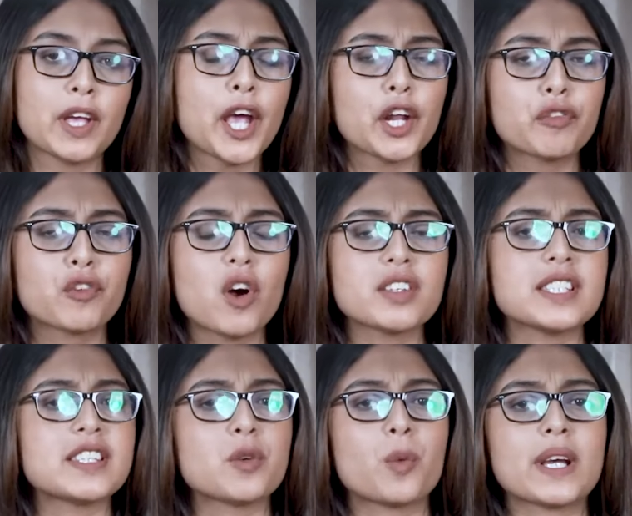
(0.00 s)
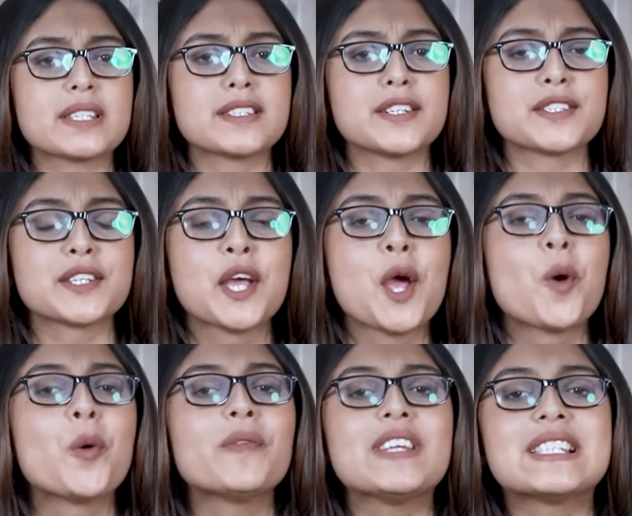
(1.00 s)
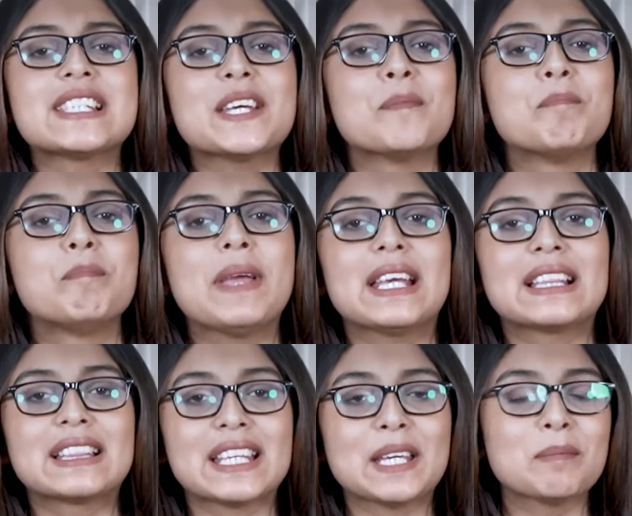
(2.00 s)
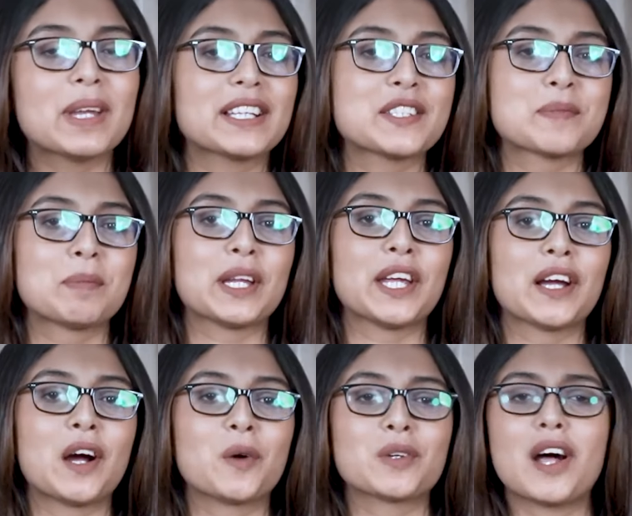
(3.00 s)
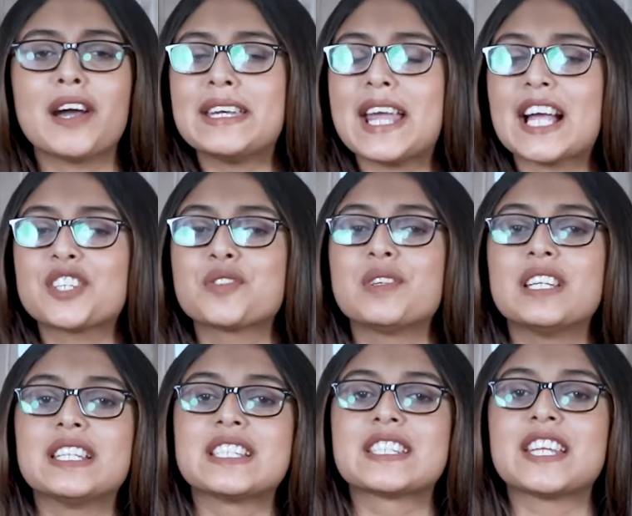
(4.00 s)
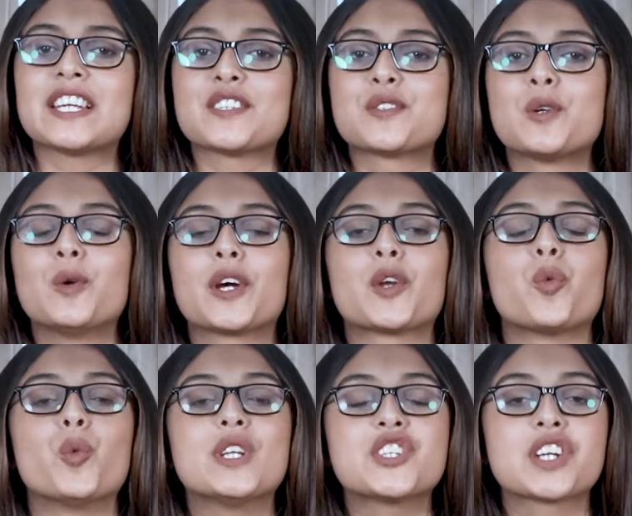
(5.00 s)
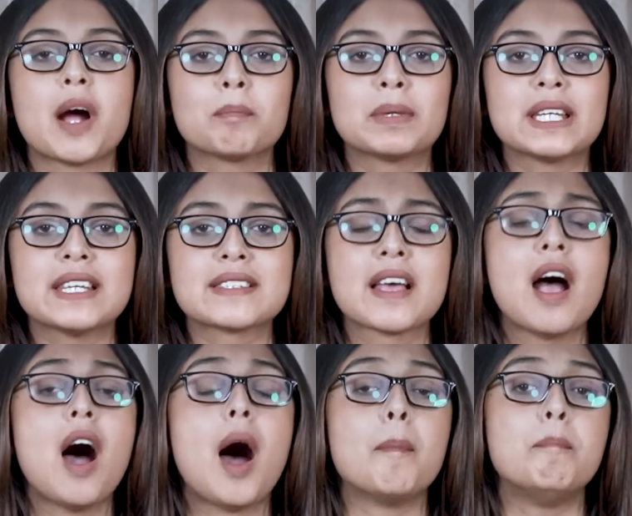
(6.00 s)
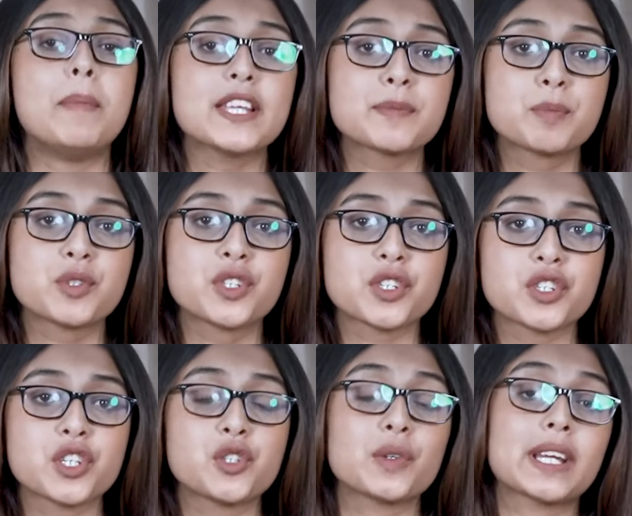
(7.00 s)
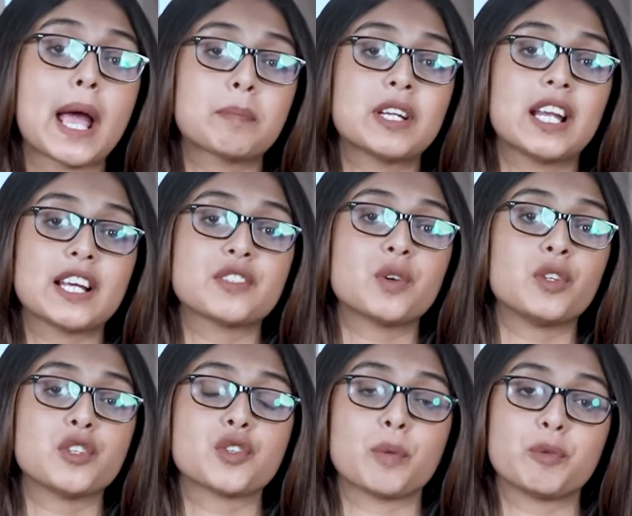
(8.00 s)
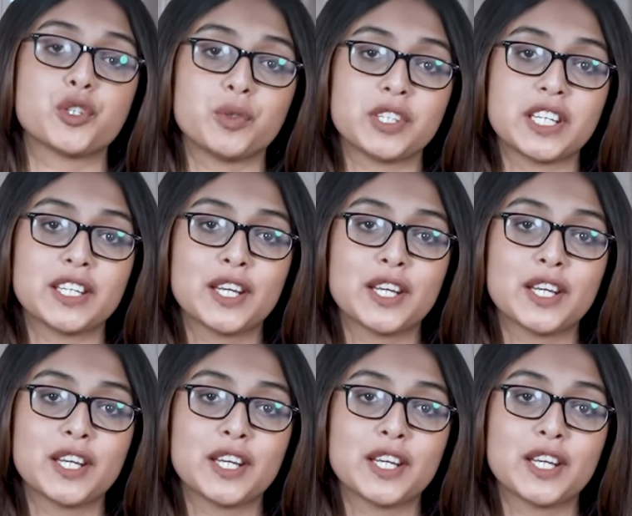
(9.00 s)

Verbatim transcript: And of course, as investors, when we see a big theme like this playing out, our natural instinct is to look at which companies are best positioned to capitalize on this opportunity.